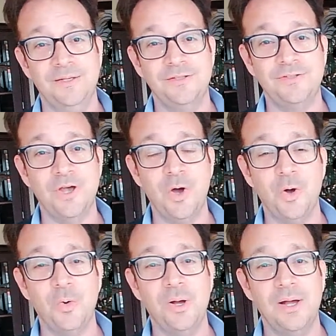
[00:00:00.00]

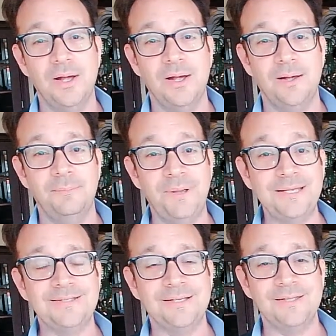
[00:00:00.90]
So
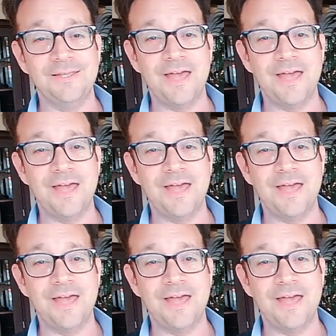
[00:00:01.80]
basically,